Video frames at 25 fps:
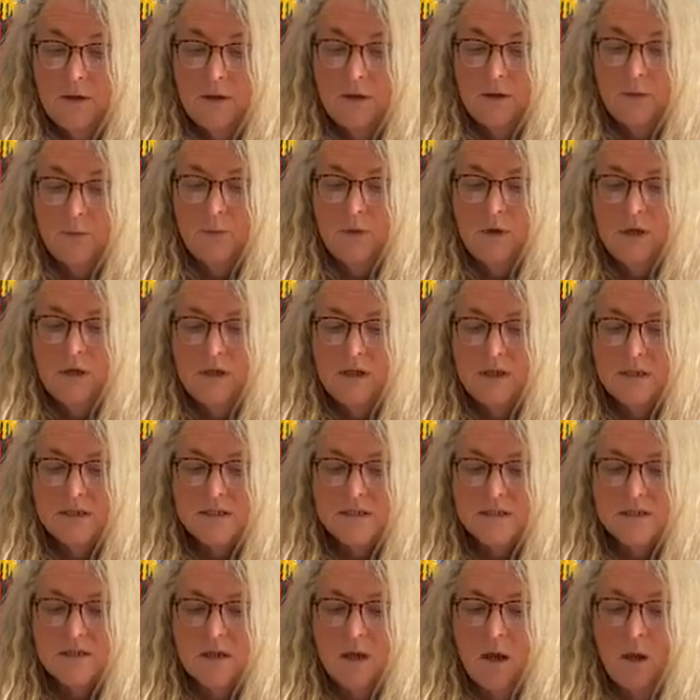The
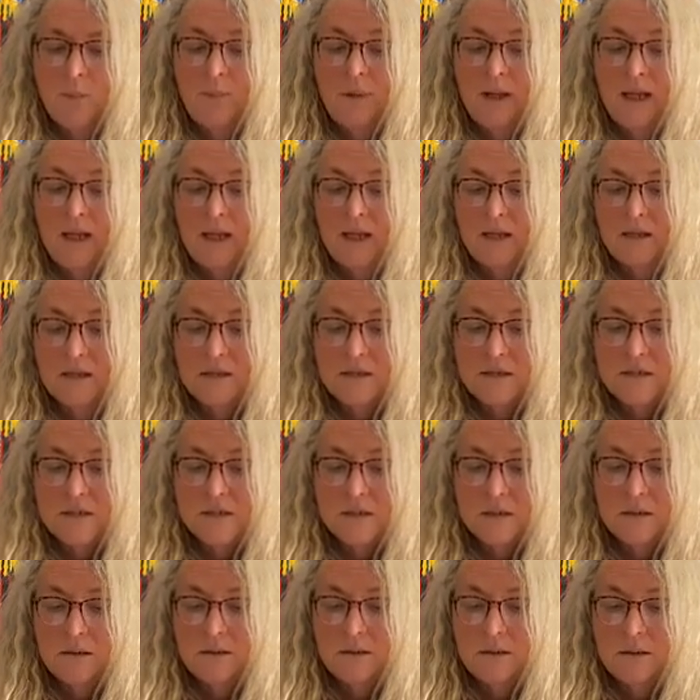words appeared
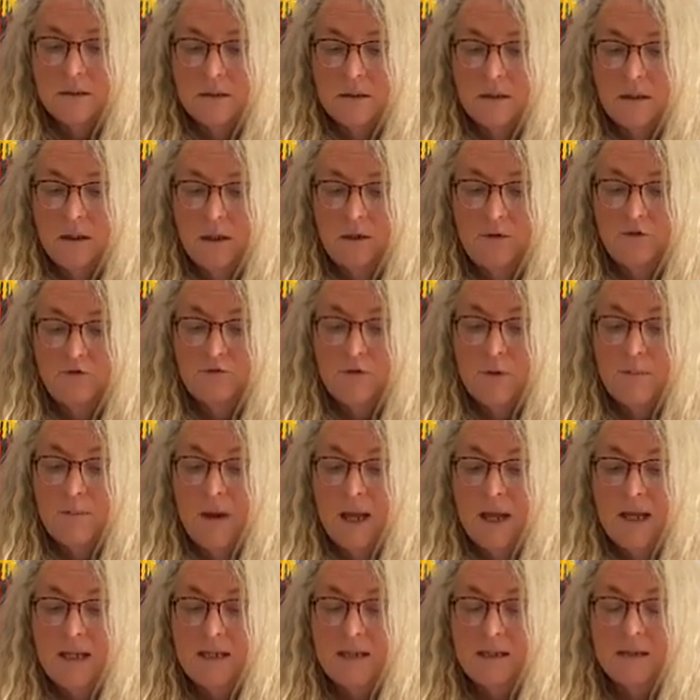and
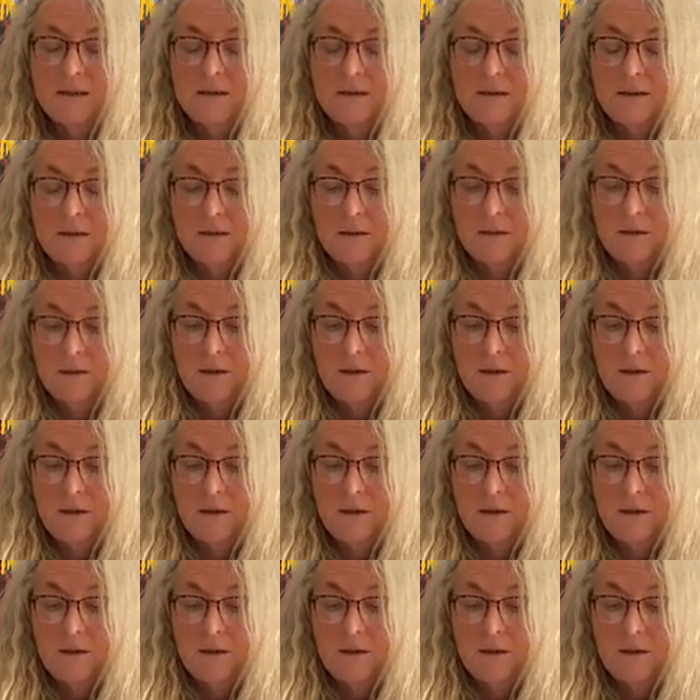remained